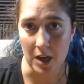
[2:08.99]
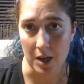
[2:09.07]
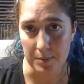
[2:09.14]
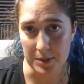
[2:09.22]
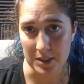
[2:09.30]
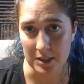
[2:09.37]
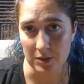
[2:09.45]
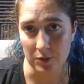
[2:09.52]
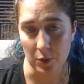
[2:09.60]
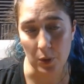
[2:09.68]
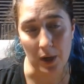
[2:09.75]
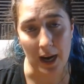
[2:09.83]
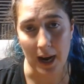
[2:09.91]
options
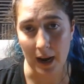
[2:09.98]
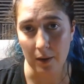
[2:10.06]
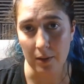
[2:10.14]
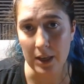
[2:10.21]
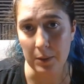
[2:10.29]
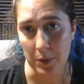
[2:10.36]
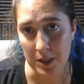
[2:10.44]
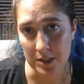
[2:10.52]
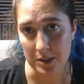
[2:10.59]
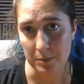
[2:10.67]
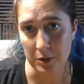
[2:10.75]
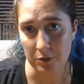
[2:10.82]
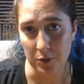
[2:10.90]
for how they want
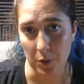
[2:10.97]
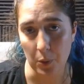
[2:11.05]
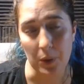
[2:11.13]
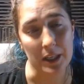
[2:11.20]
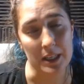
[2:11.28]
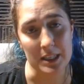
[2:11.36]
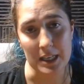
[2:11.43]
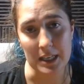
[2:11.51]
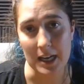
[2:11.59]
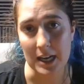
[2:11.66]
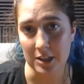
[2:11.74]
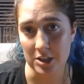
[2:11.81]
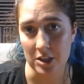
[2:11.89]
to move forward and take
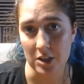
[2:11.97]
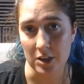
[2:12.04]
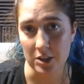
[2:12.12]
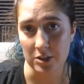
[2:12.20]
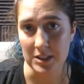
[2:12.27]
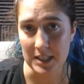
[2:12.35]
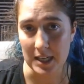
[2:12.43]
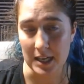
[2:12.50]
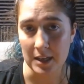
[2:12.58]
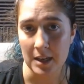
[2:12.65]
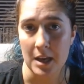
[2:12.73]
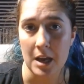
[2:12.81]
action on your site